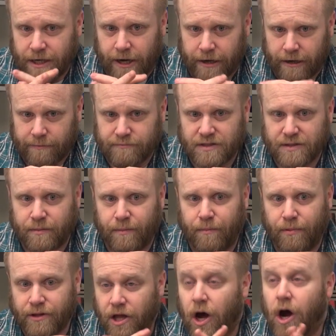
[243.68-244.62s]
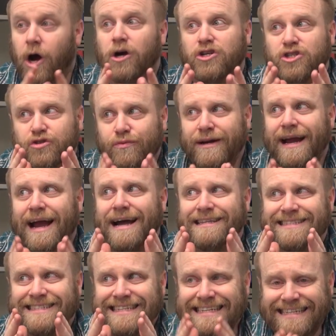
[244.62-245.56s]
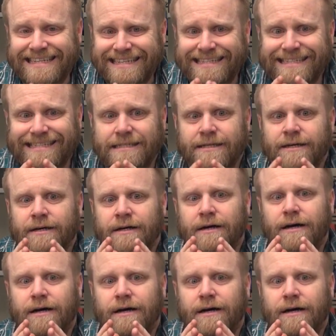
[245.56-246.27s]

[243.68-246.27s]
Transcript: items, but the harsh reality is,